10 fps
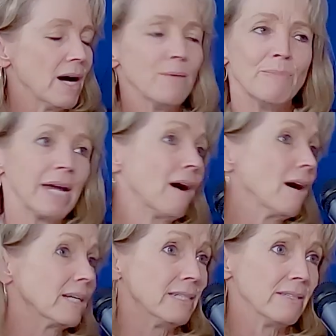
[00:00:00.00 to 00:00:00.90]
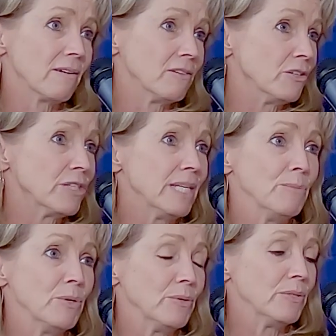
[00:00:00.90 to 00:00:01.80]
Mike Huckins on your
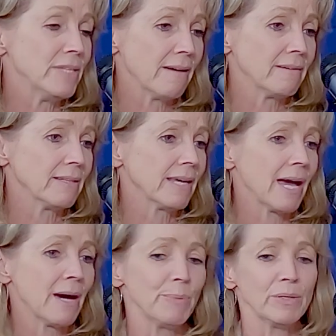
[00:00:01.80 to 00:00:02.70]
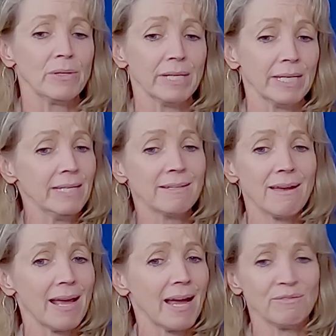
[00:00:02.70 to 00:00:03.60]
team who is down at the Capitol, and he's got
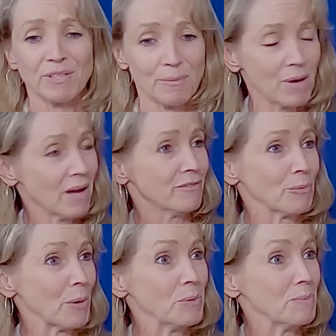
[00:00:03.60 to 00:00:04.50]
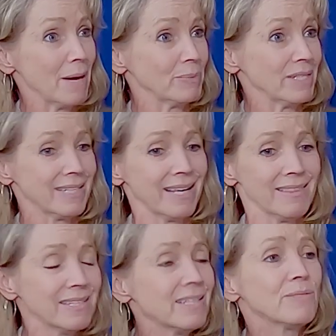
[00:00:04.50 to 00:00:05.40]
to have some kind of a roadmap to say,
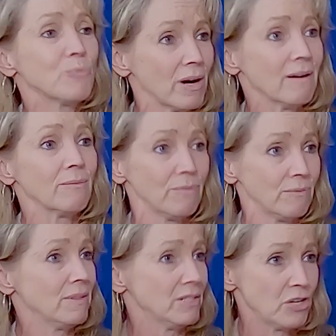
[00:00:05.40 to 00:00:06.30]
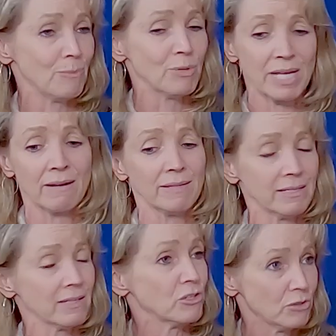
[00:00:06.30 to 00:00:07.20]
this is where the chamber's at on
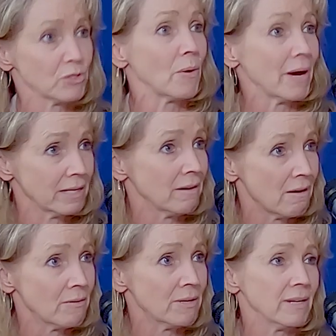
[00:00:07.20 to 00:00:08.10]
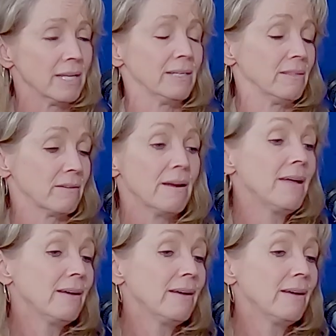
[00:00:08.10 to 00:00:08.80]
these issues, so I can go and either